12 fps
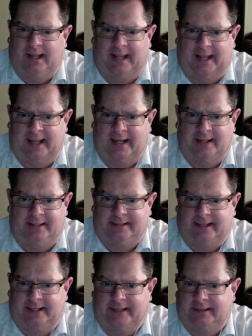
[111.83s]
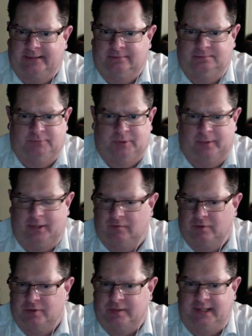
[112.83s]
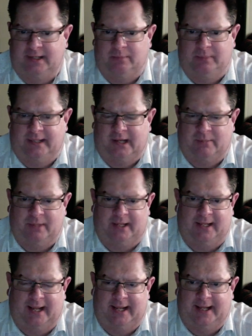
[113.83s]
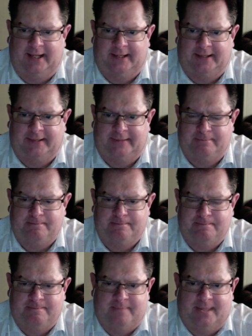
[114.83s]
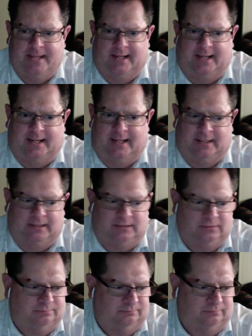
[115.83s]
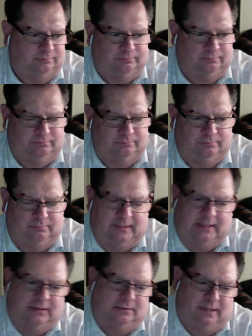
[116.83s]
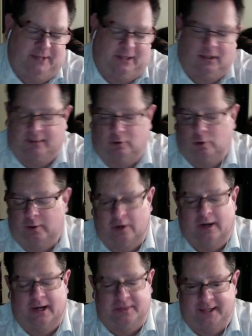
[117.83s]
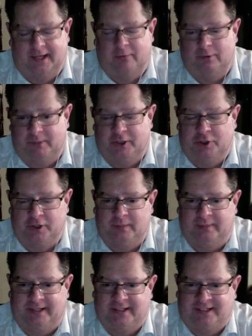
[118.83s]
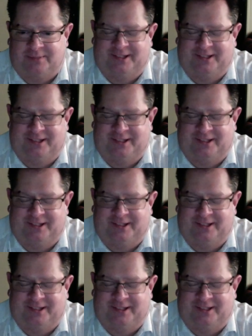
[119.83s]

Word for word: and uh, going to university and becoming a um, uh, uh, I mean, a lawyer, I think I would be good because